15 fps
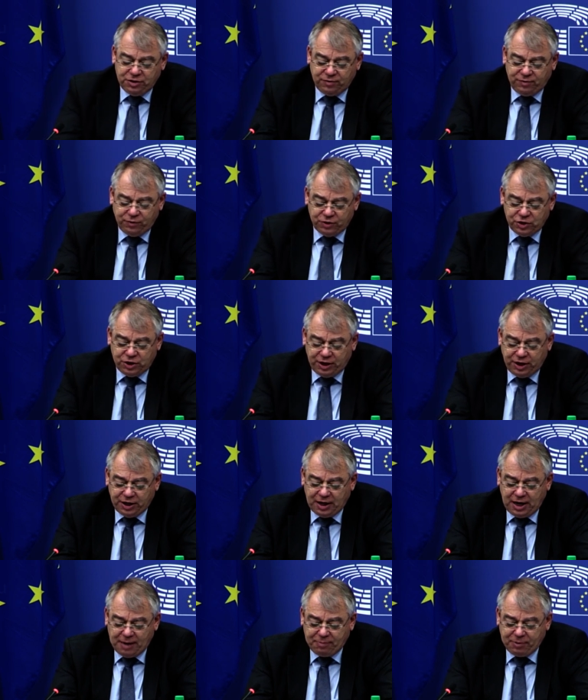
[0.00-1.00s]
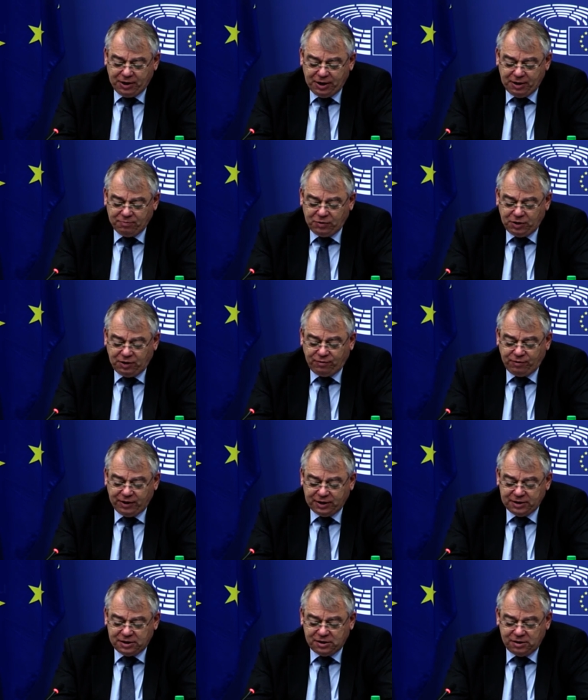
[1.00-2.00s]
of opinions will be
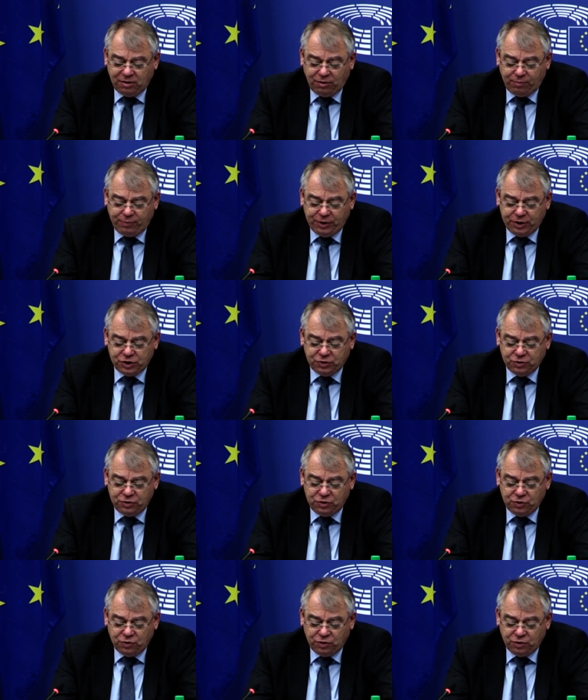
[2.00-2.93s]
emanating from us